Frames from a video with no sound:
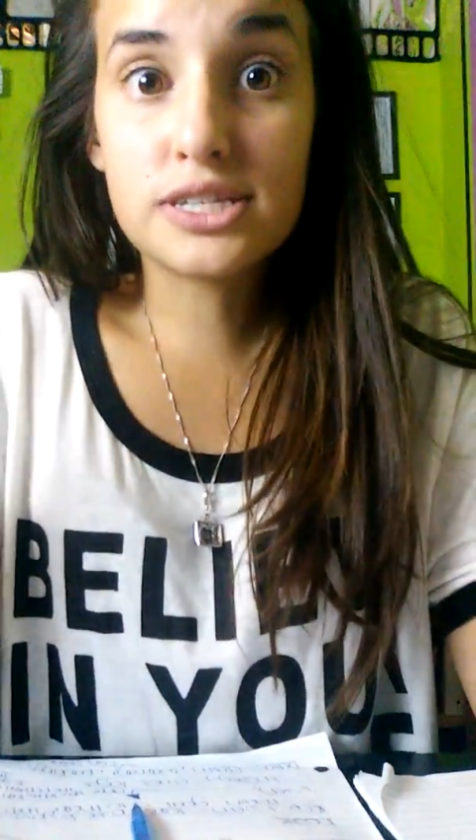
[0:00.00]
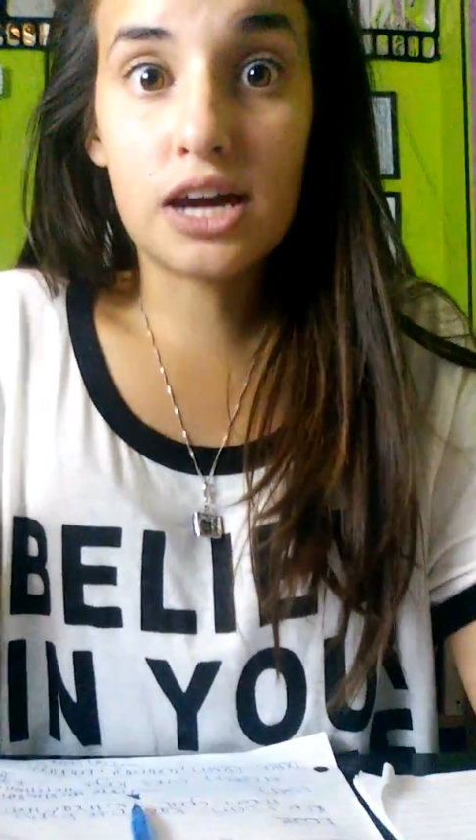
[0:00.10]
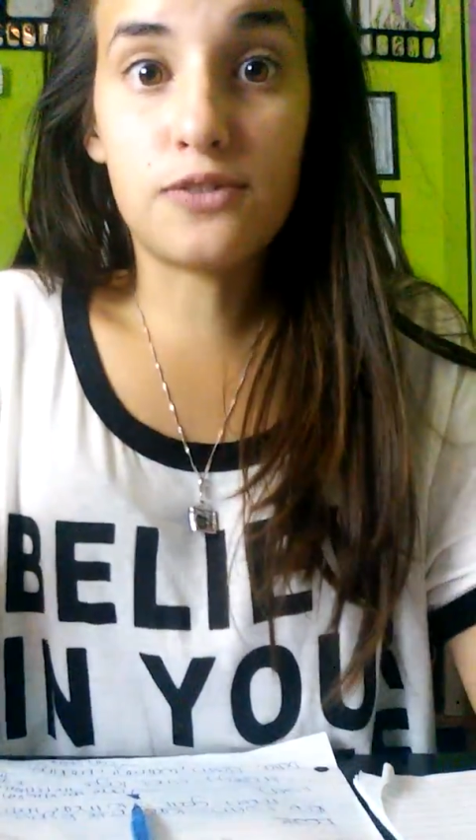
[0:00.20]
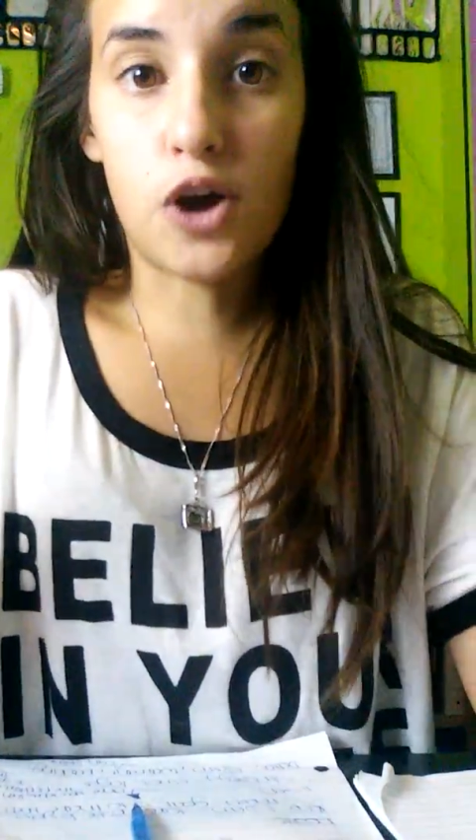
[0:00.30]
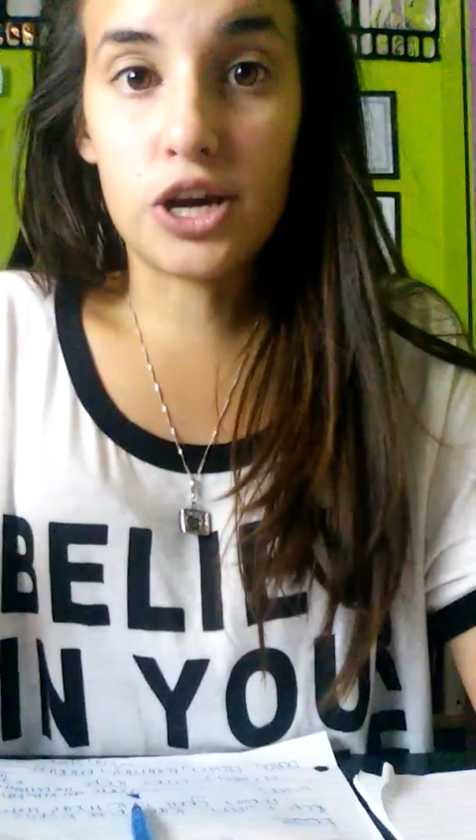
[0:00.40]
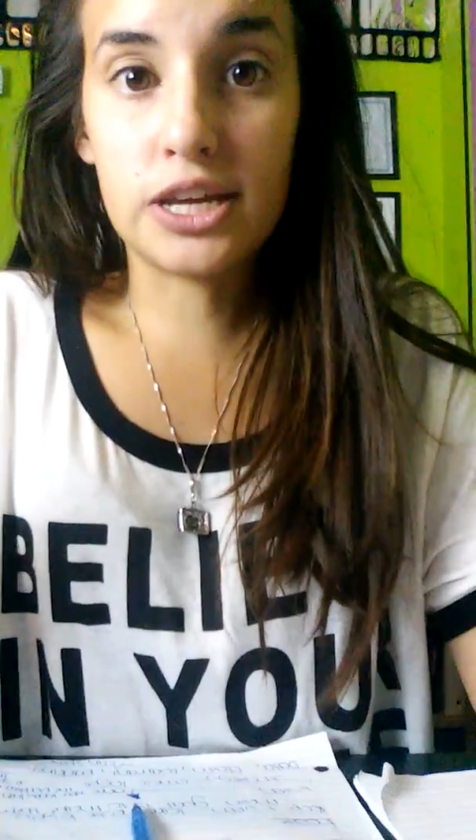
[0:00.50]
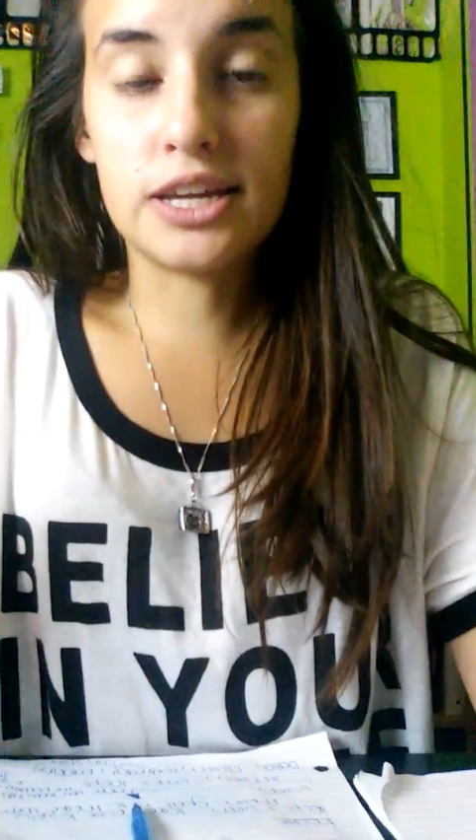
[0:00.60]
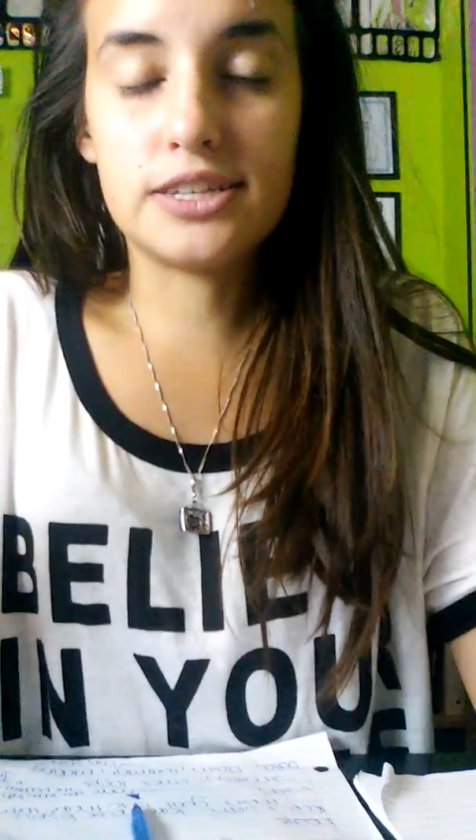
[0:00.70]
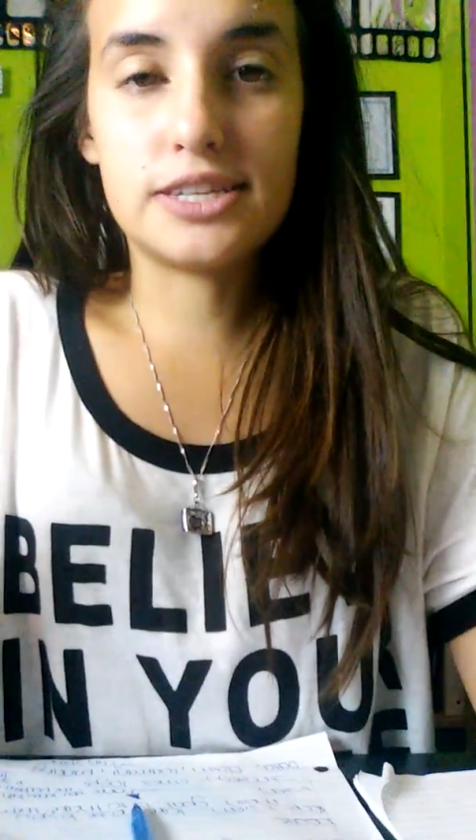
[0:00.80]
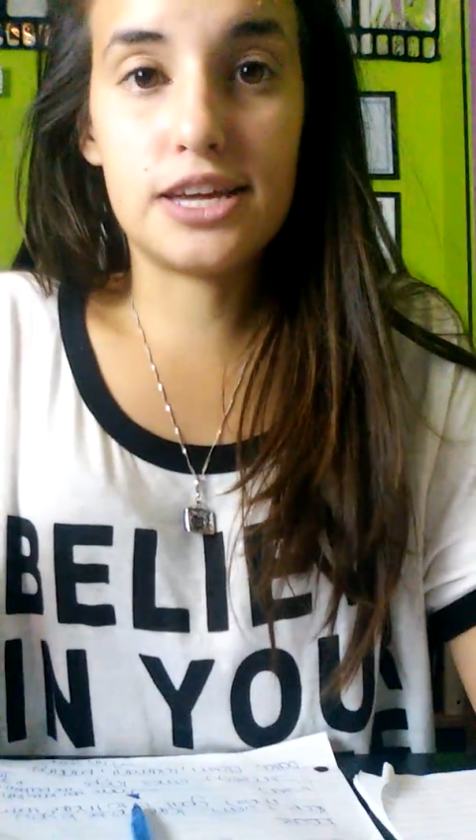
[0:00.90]
this kind of
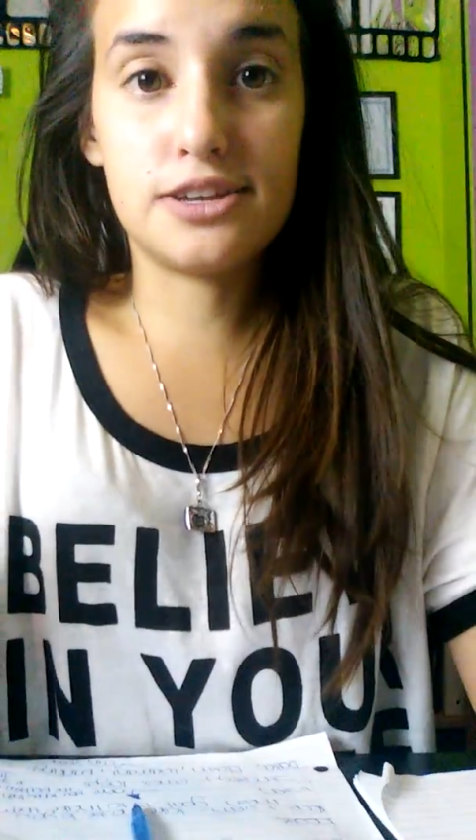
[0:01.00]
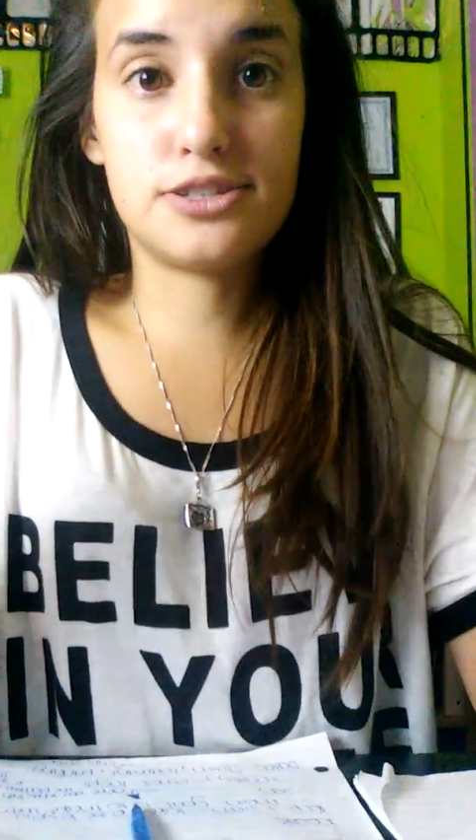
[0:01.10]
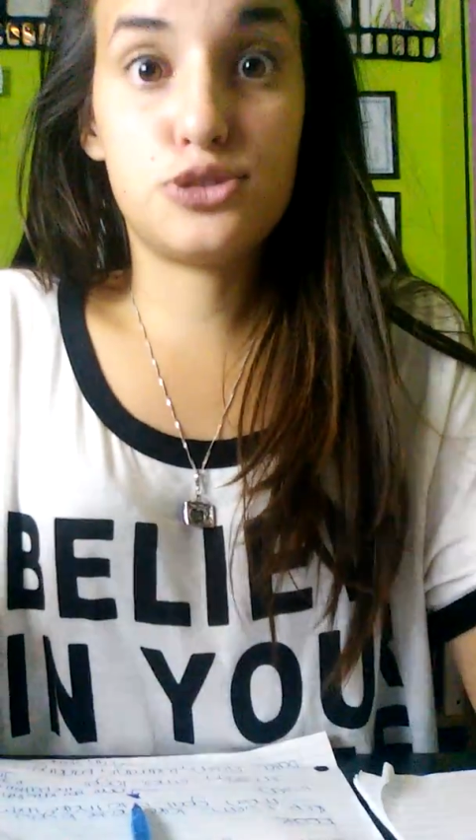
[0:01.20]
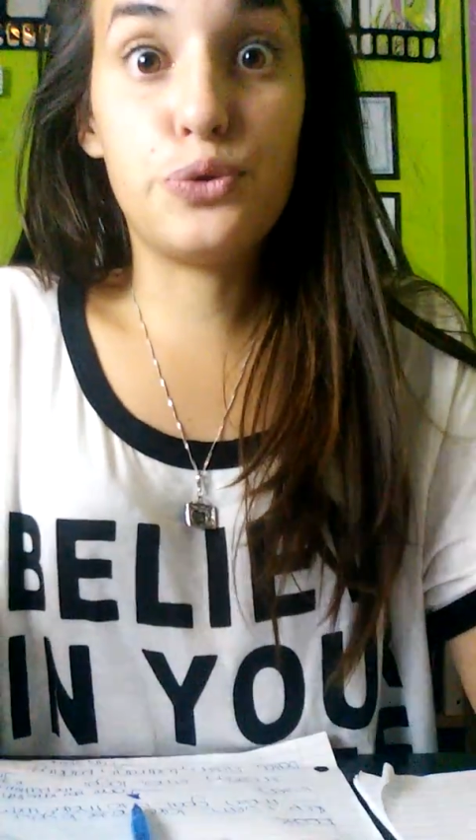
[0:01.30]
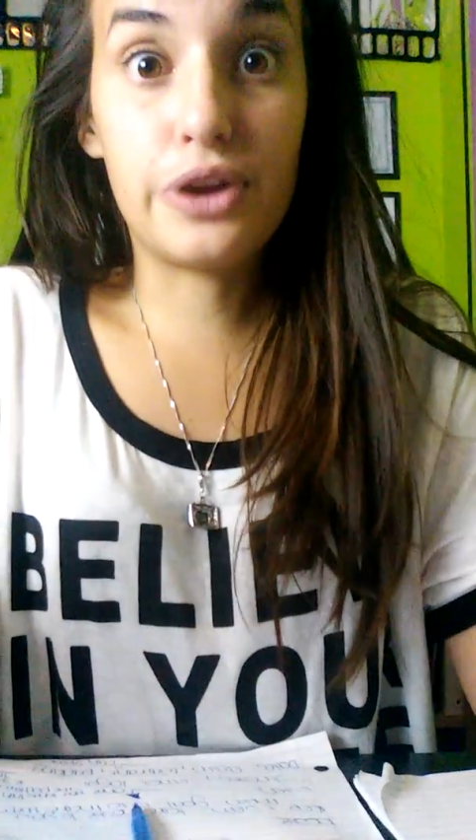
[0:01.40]
audience is